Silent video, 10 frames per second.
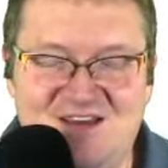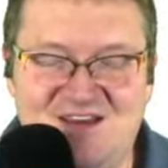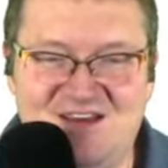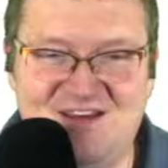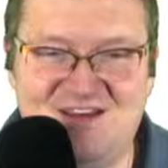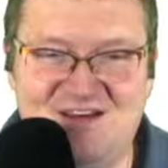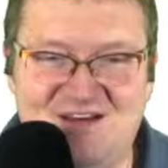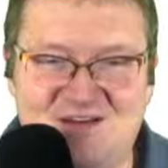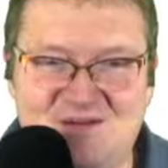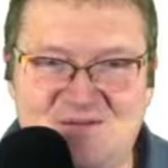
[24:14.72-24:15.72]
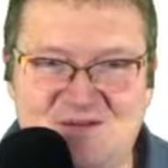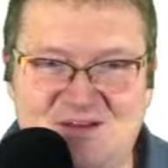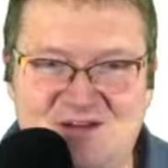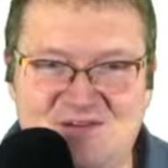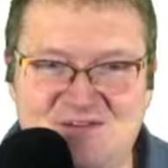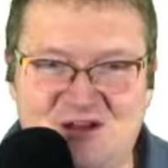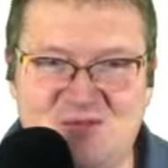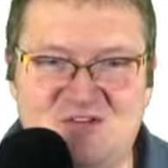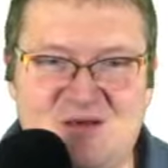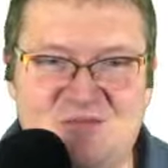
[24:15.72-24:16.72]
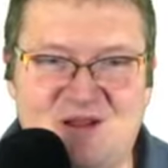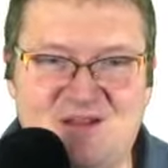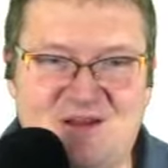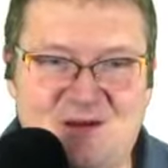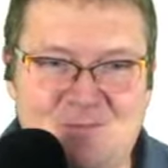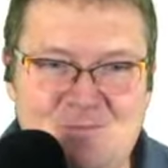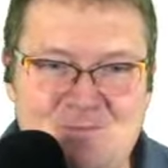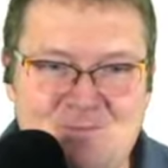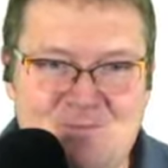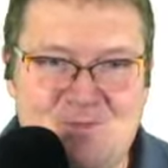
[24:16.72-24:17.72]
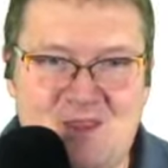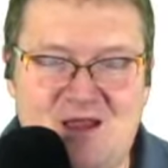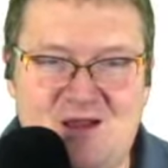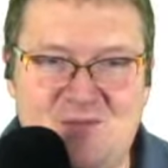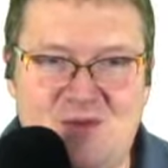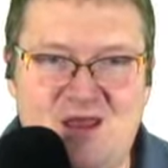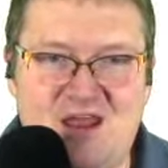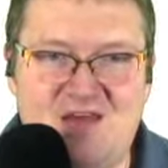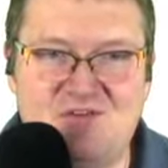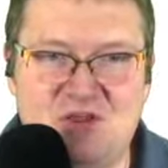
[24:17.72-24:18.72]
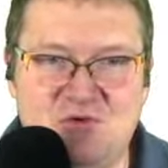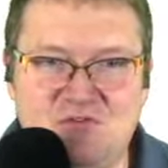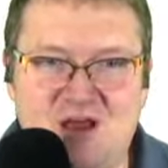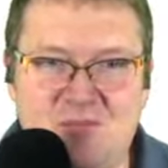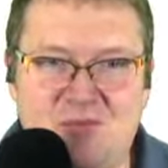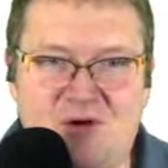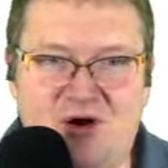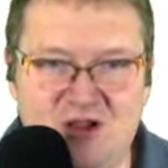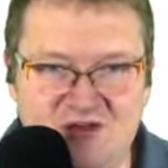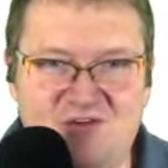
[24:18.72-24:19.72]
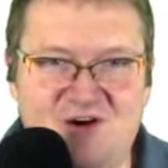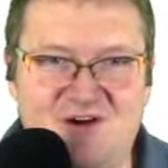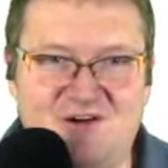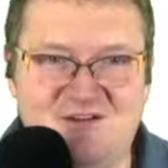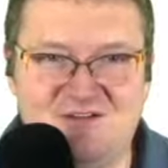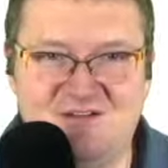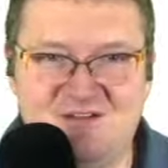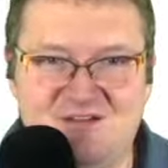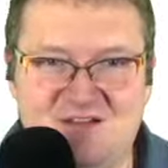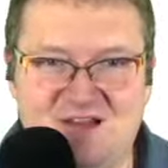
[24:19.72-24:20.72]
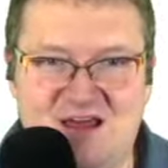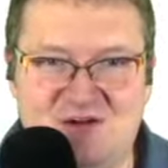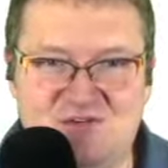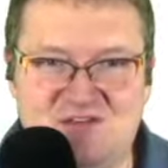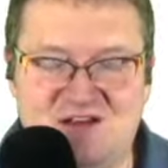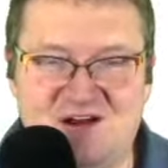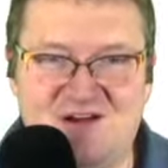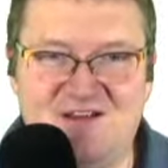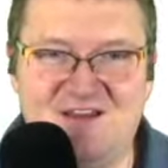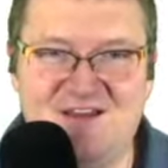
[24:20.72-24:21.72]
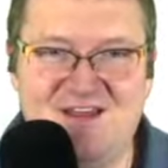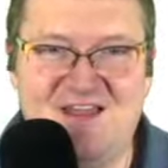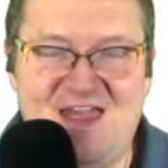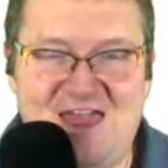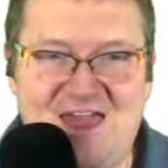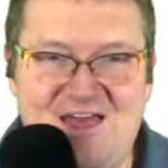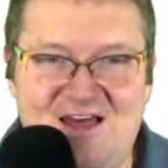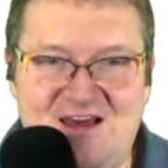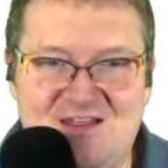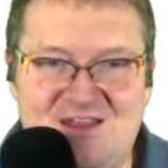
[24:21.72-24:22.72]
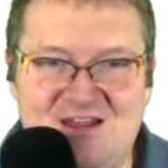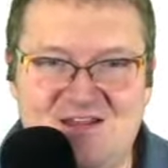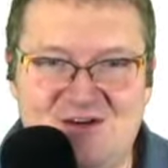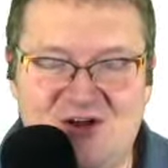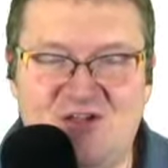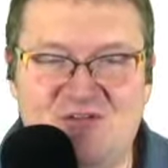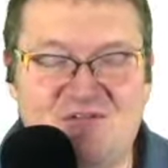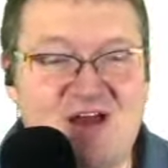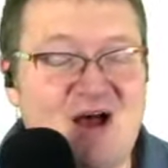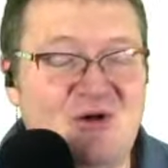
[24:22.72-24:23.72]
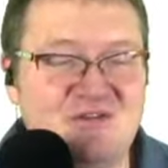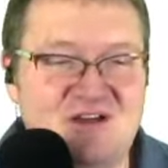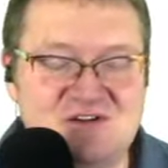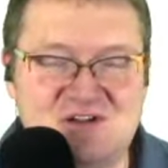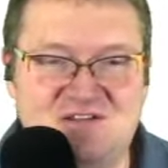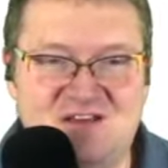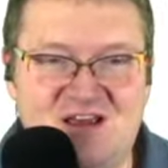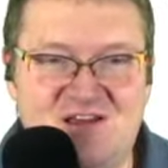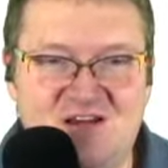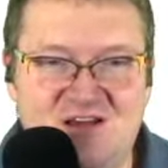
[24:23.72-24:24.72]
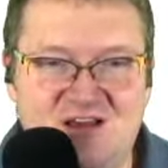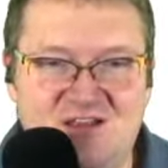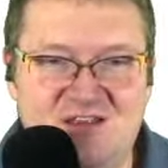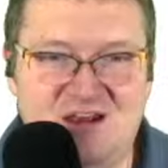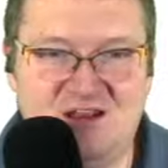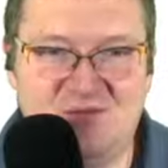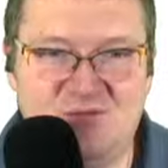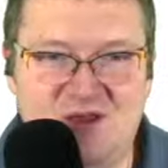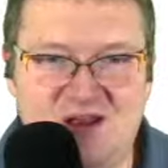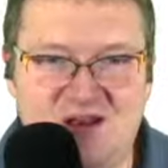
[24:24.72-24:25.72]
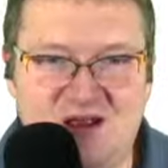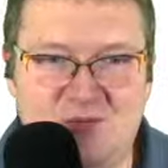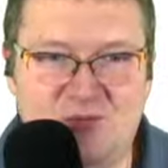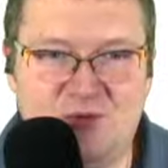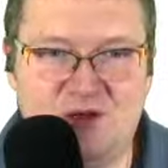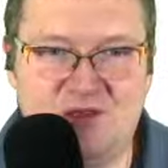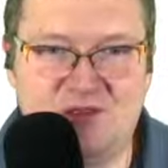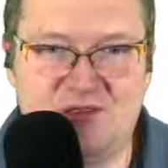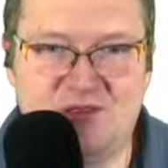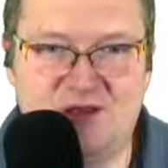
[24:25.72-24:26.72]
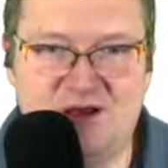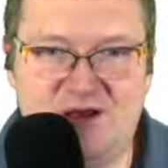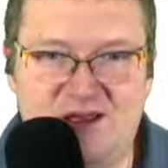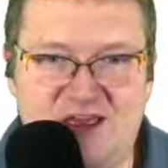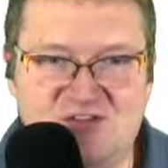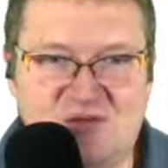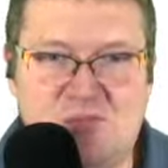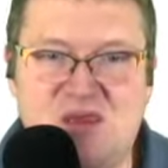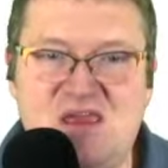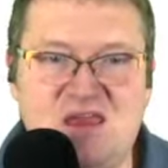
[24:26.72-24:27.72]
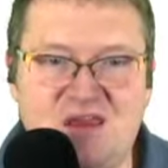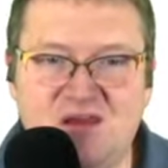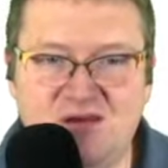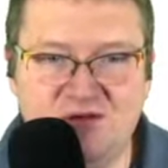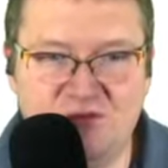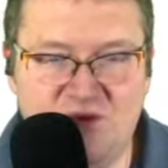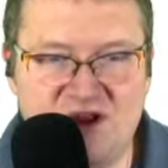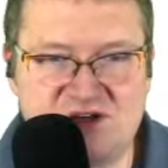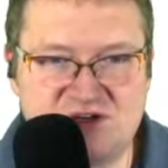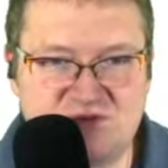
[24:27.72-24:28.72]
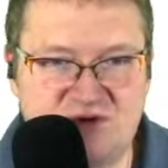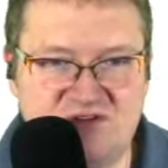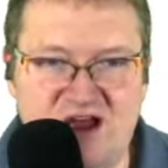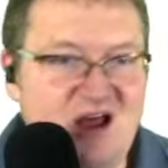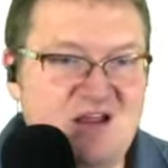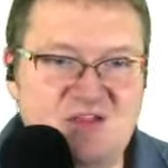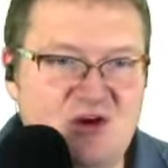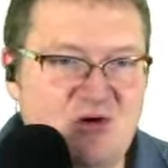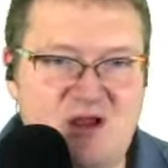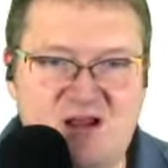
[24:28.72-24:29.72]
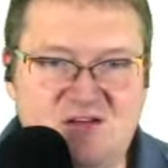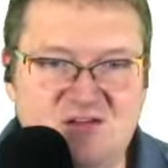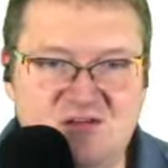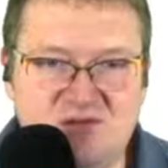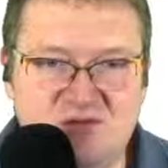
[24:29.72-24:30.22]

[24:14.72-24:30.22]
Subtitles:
it's got to be something in there. And having used up all of our letters there, or all of our vowels, I should say, then we ended up with, I guess, being, which was not in the correct